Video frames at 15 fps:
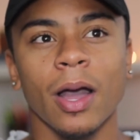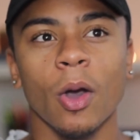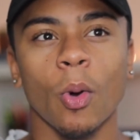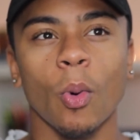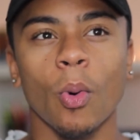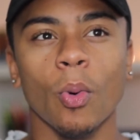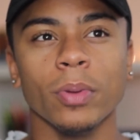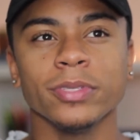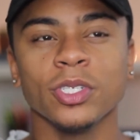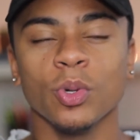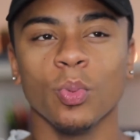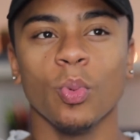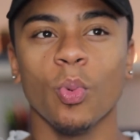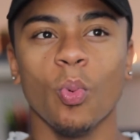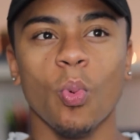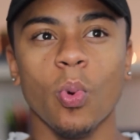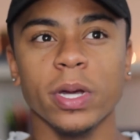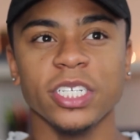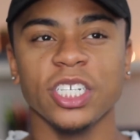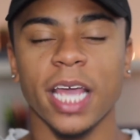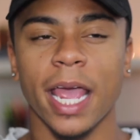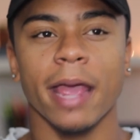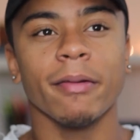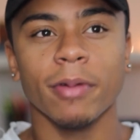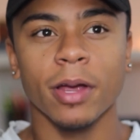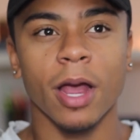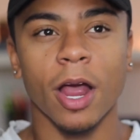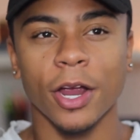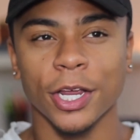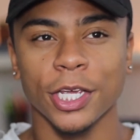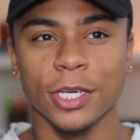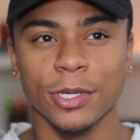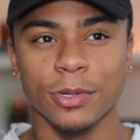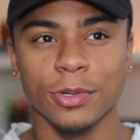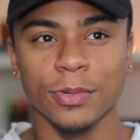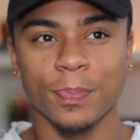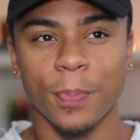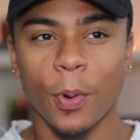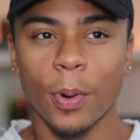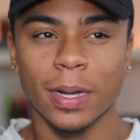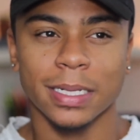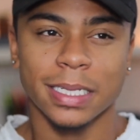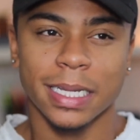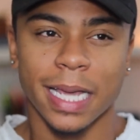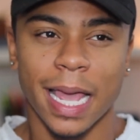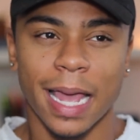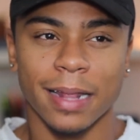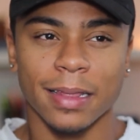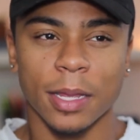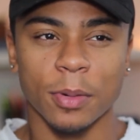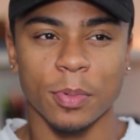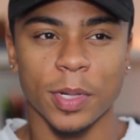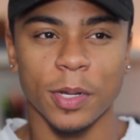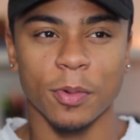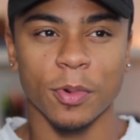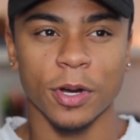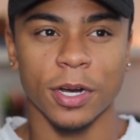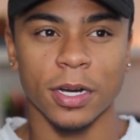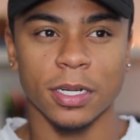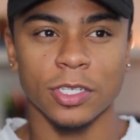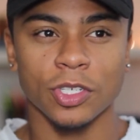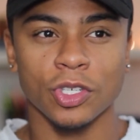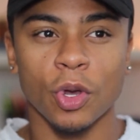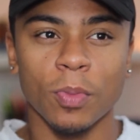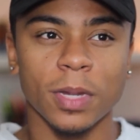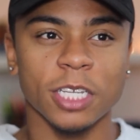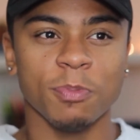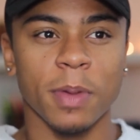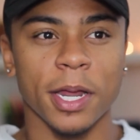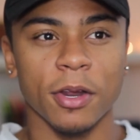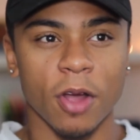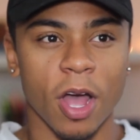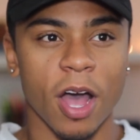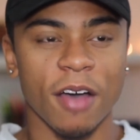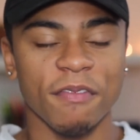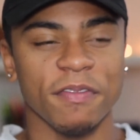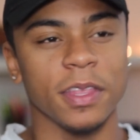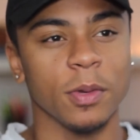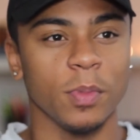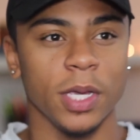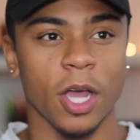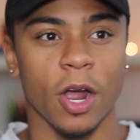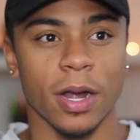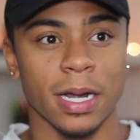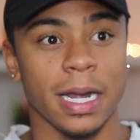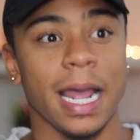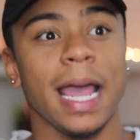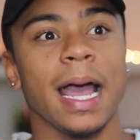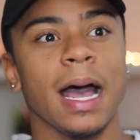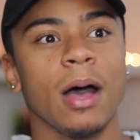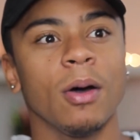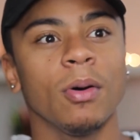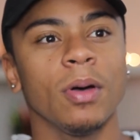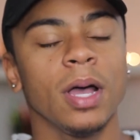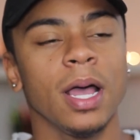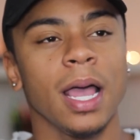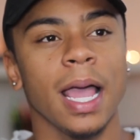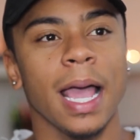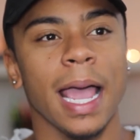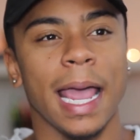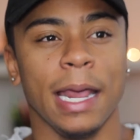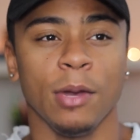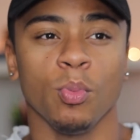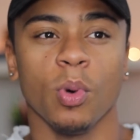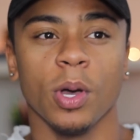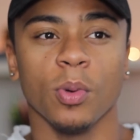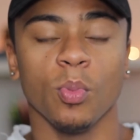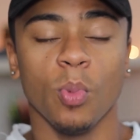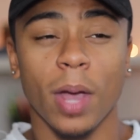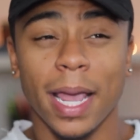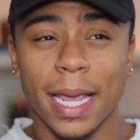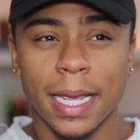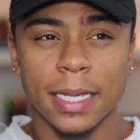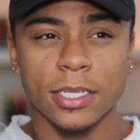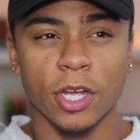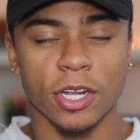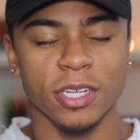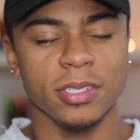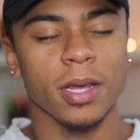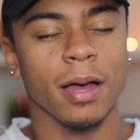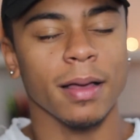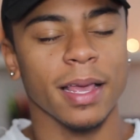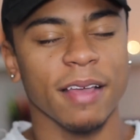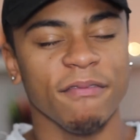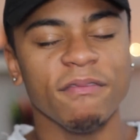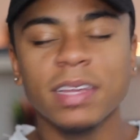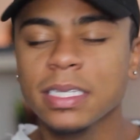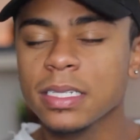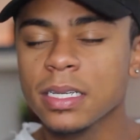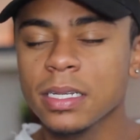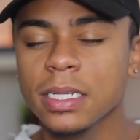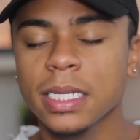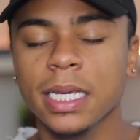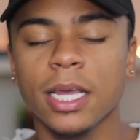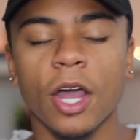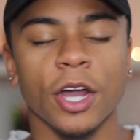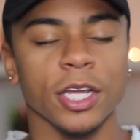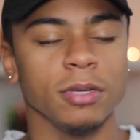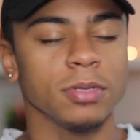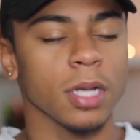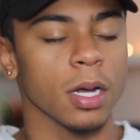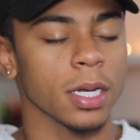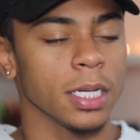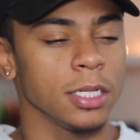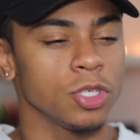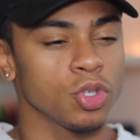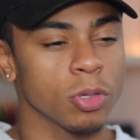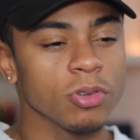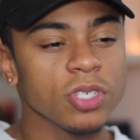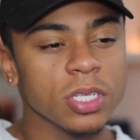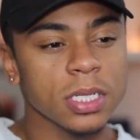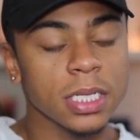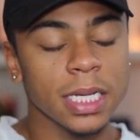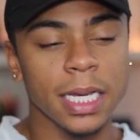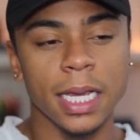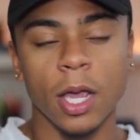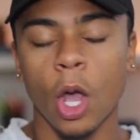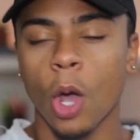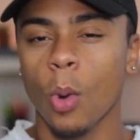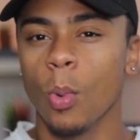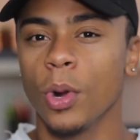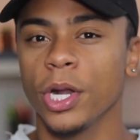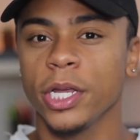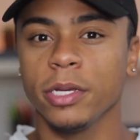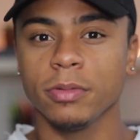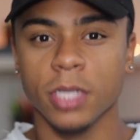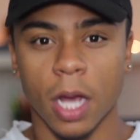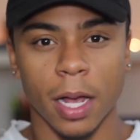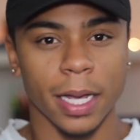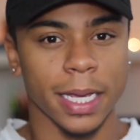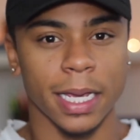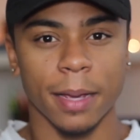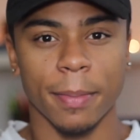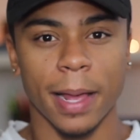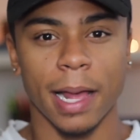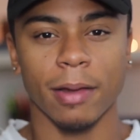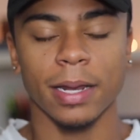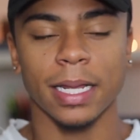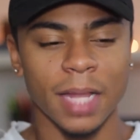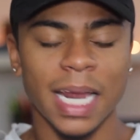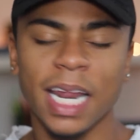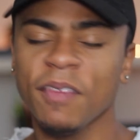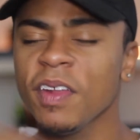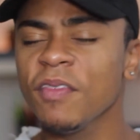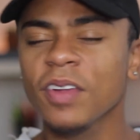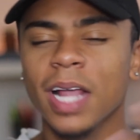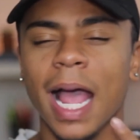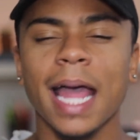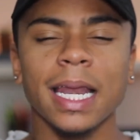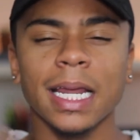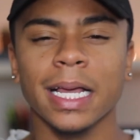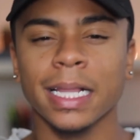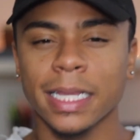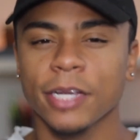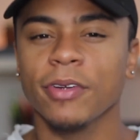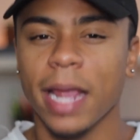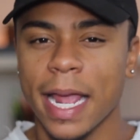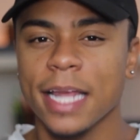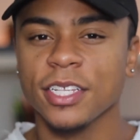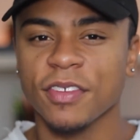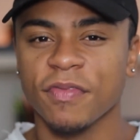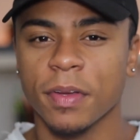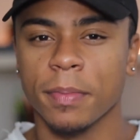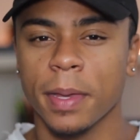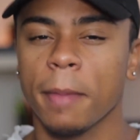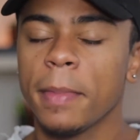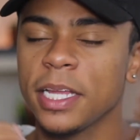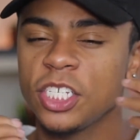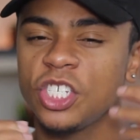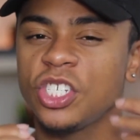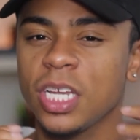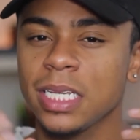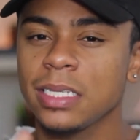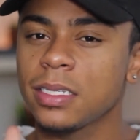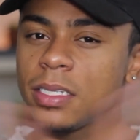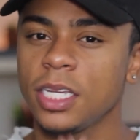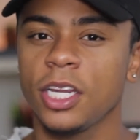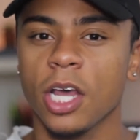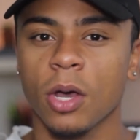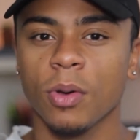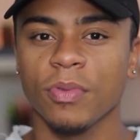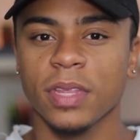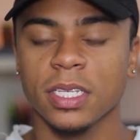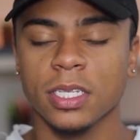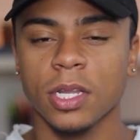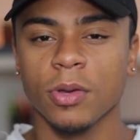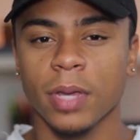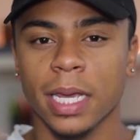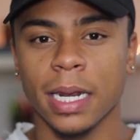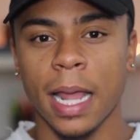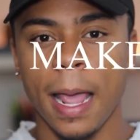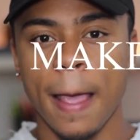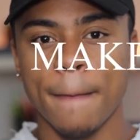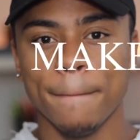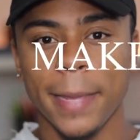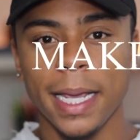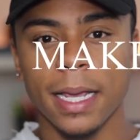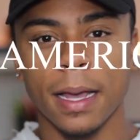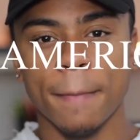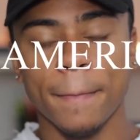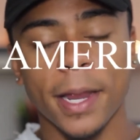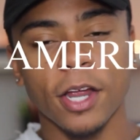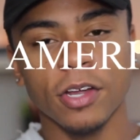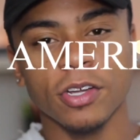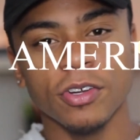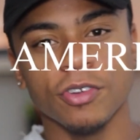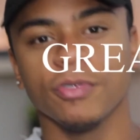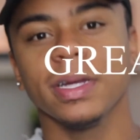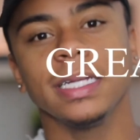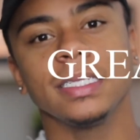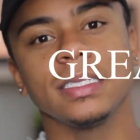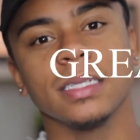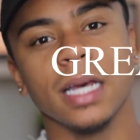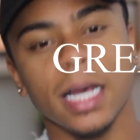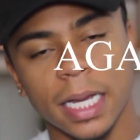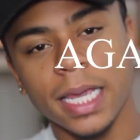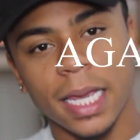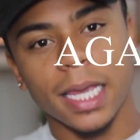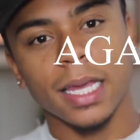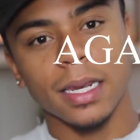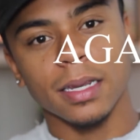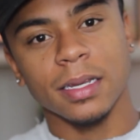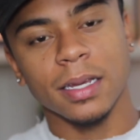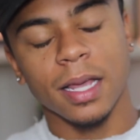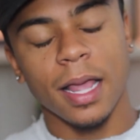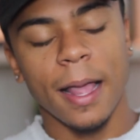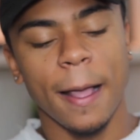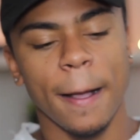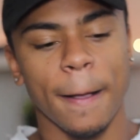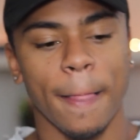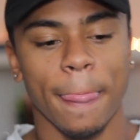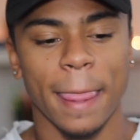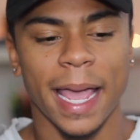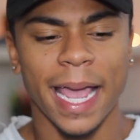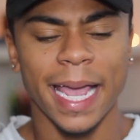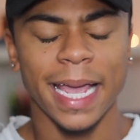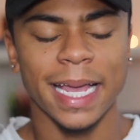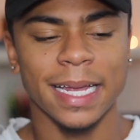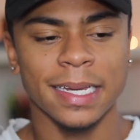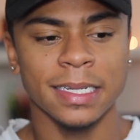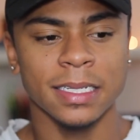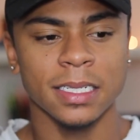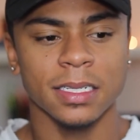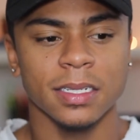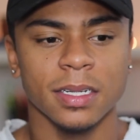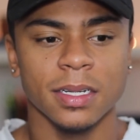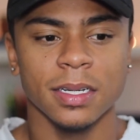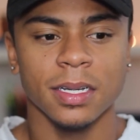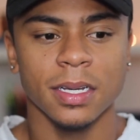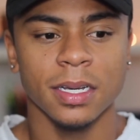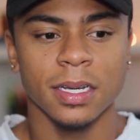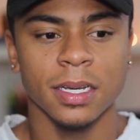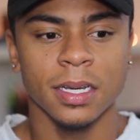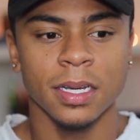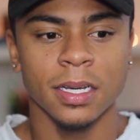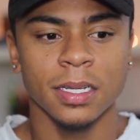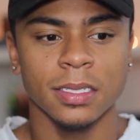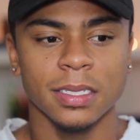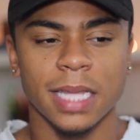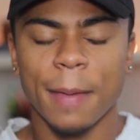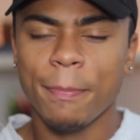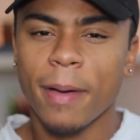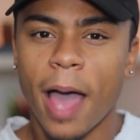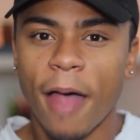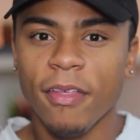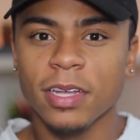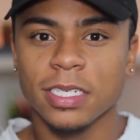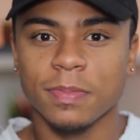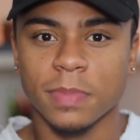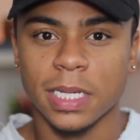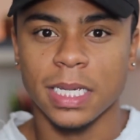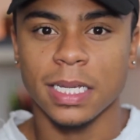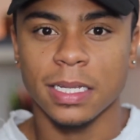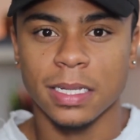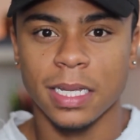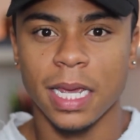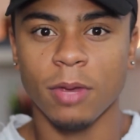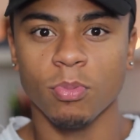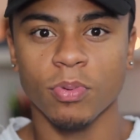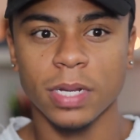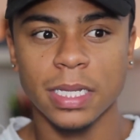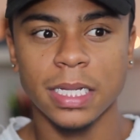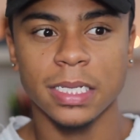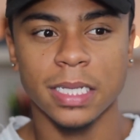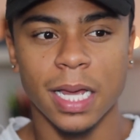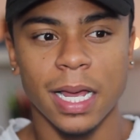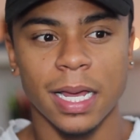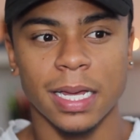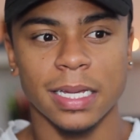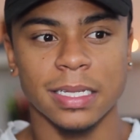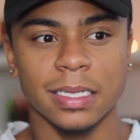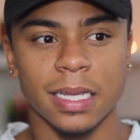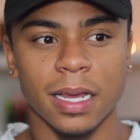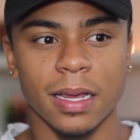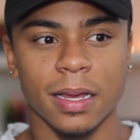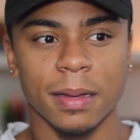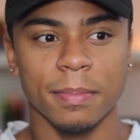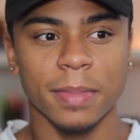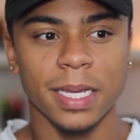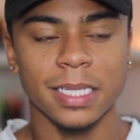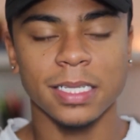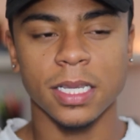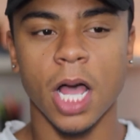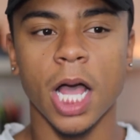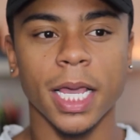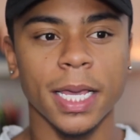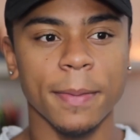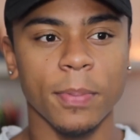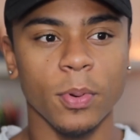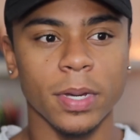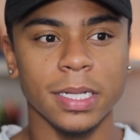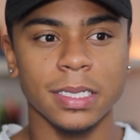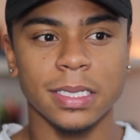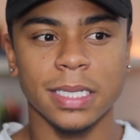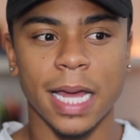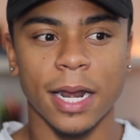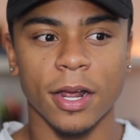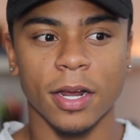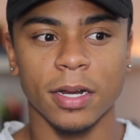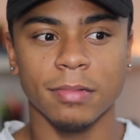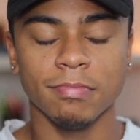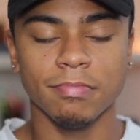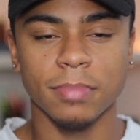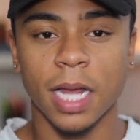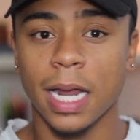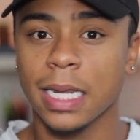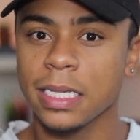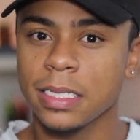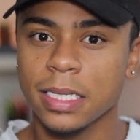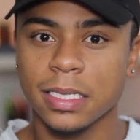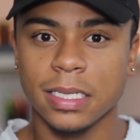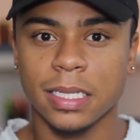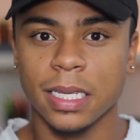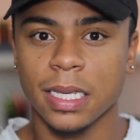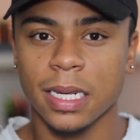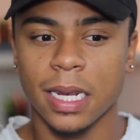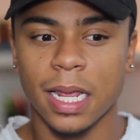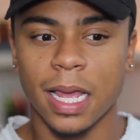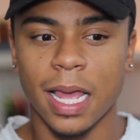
to which era are you pointing at that we were so much better off than we are now? In what ways? Are you talking fiscally? Are you talking socially? What are you talking about? And I've never gotten a clear answer from him. It's just, the slogan, "Make America Great Again." And that bothers me. It really does. His talking points that are non-existent